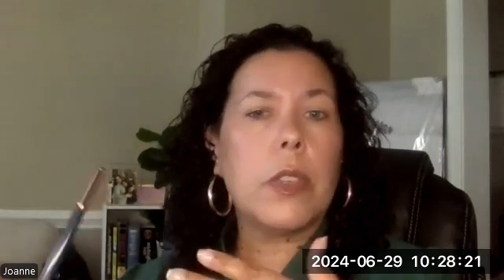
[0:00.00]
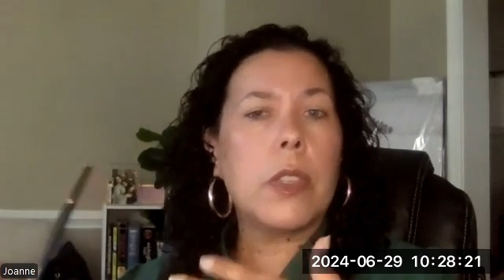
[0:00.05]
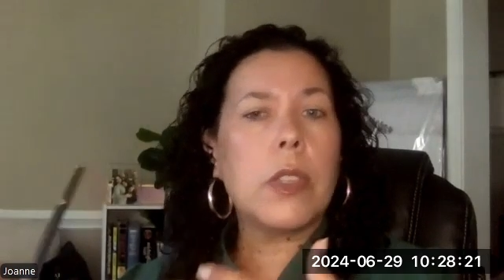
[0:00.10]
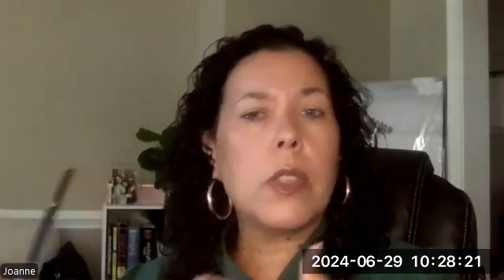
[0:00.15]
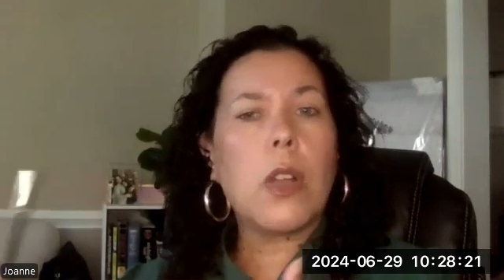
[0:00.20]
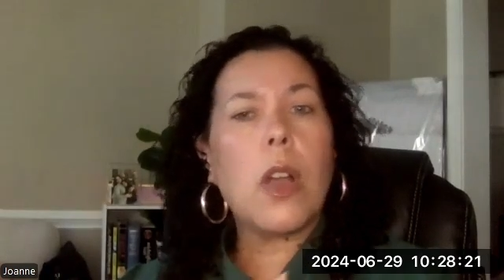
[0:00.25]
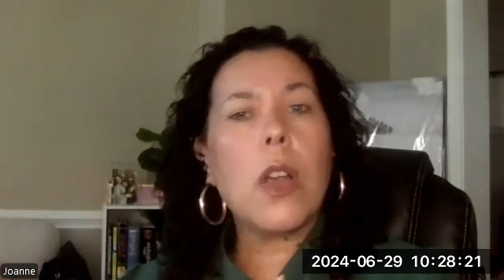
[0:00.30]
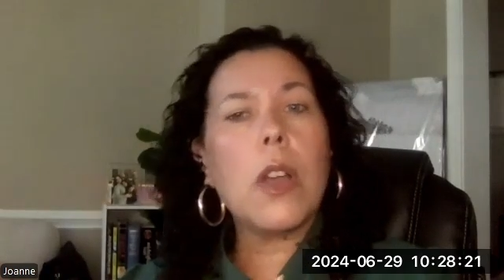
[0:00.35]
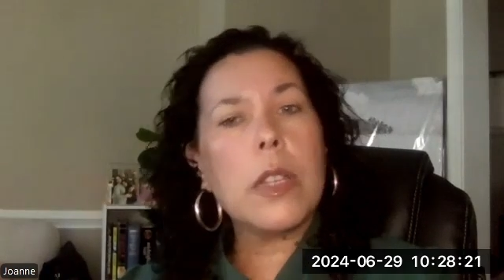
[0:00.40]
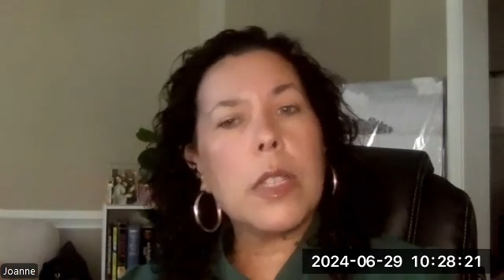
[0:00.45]
The
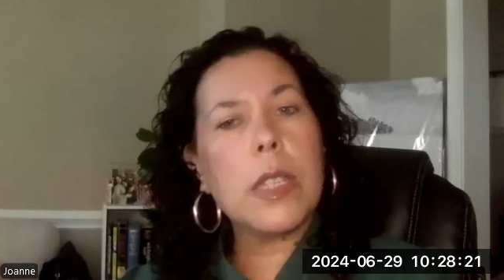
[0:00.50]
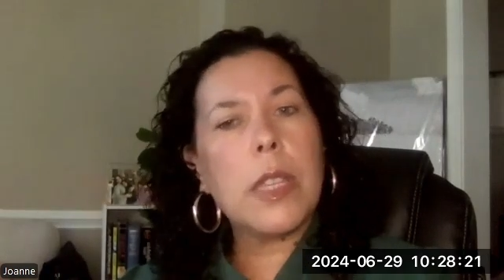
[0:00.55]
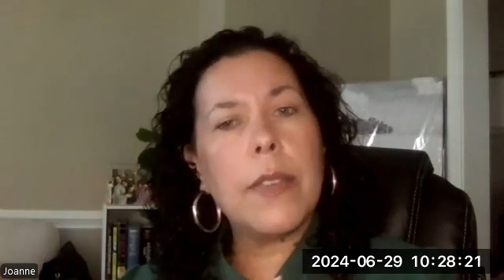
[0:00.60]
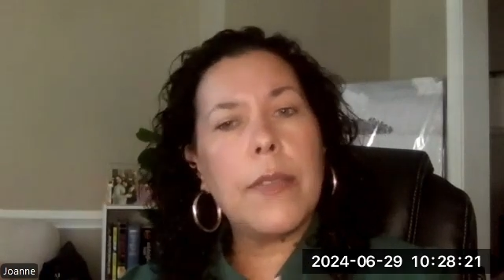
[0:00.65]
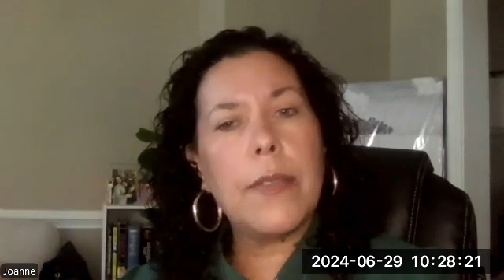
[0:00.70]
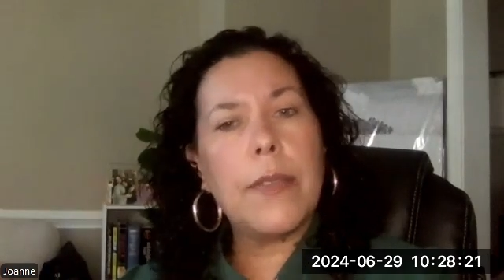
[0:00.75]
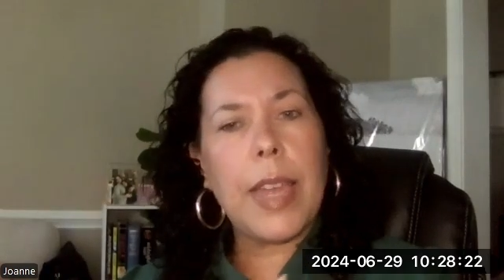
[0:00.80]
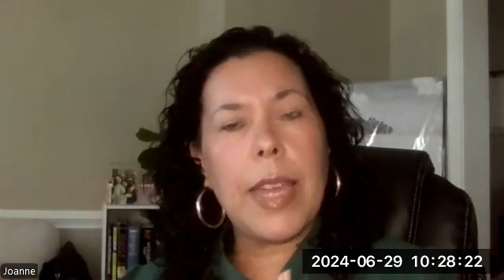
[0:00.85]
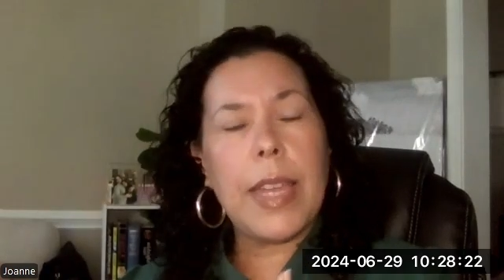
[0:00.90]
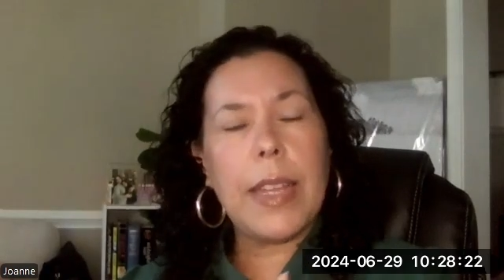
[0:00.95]
scars
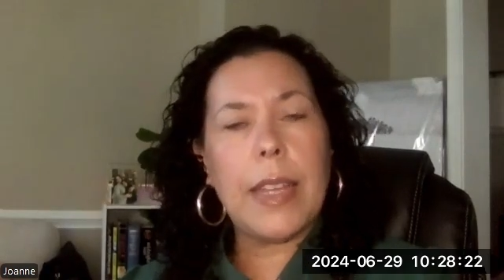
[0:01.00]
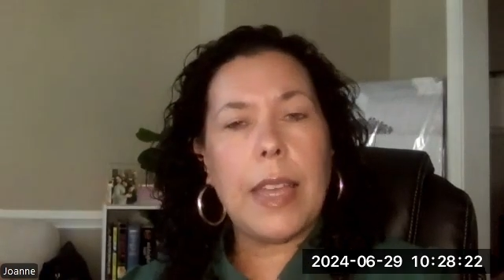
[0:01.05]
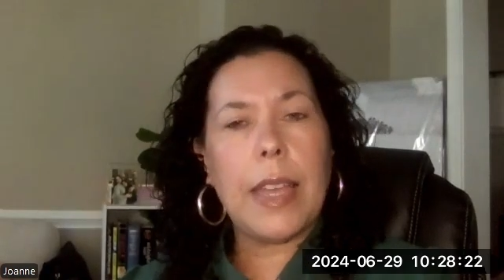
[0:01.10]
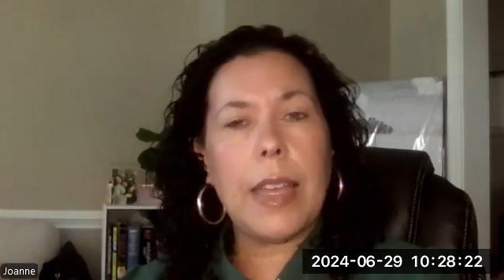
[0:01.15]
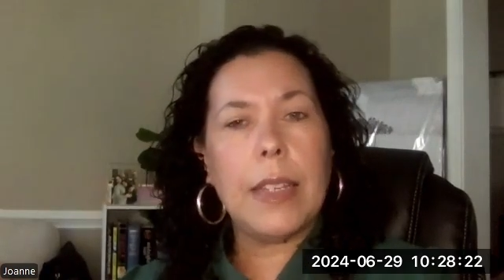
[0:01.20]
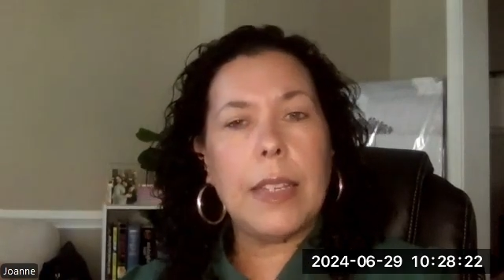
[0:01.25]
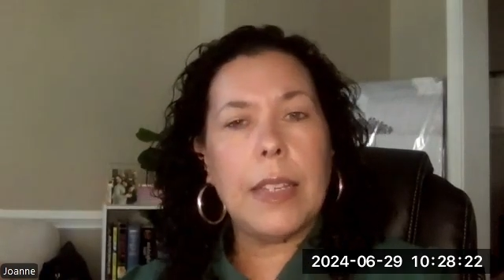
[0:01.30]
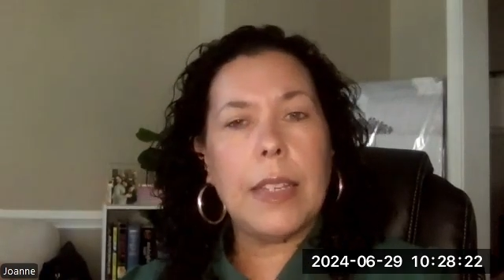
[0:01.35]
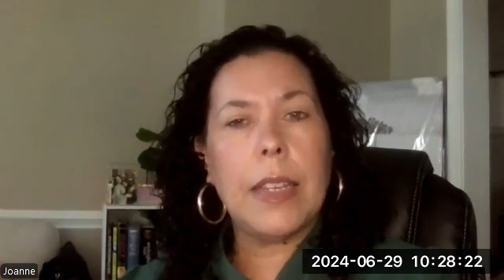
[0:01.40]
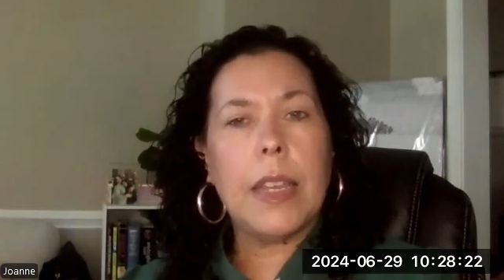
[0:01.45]
have
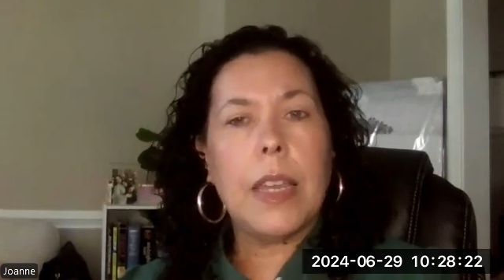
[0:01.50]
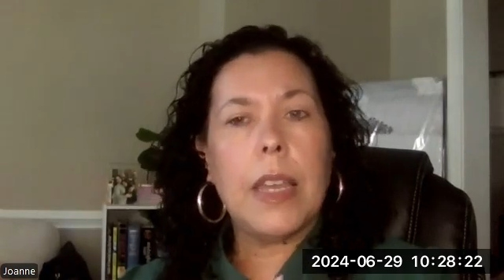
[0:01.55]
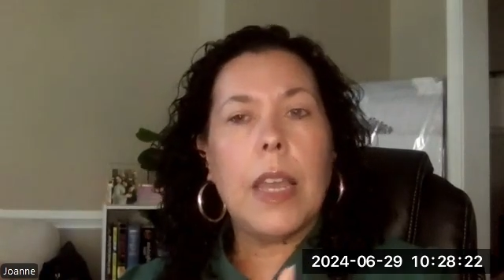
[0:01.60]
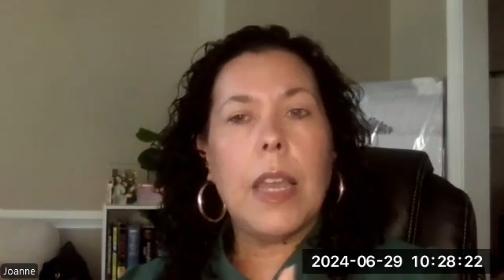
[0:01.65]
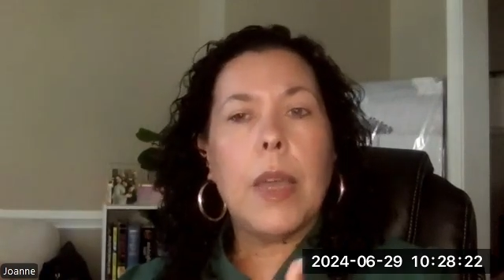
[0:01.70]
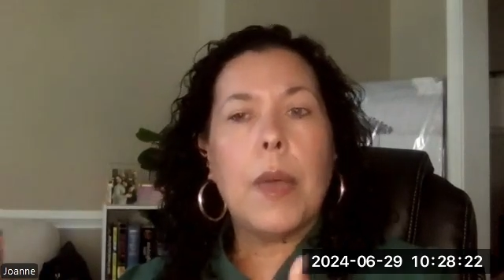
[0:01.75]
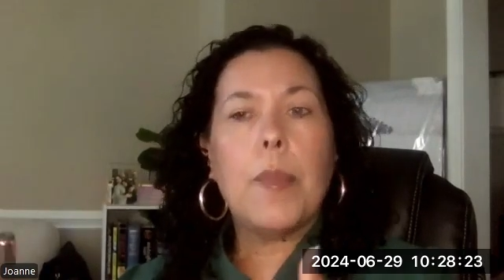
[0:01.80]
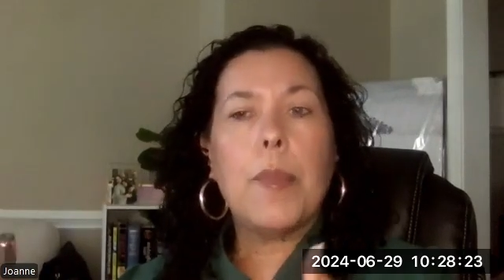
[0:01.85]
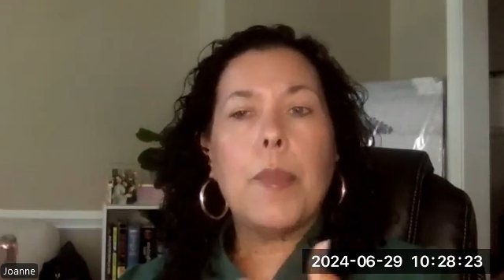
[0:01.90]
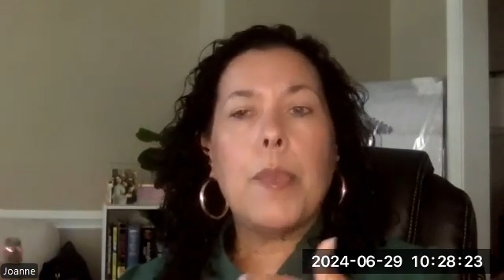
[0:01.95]
faded,
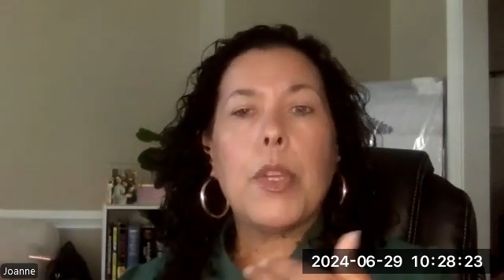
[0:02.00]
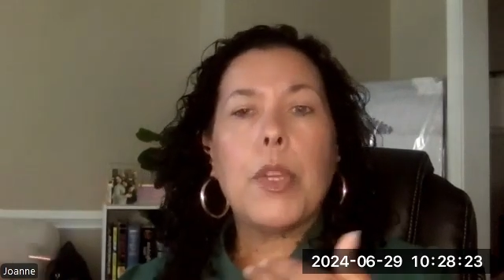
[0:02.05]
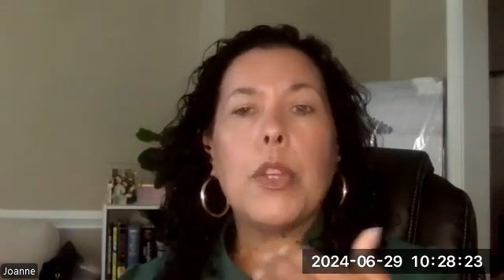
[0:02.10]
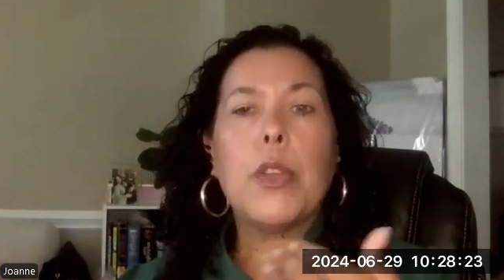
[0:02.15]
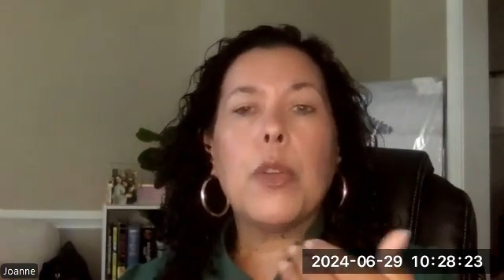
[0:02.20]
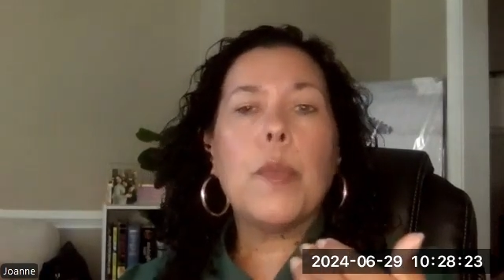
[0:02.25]
but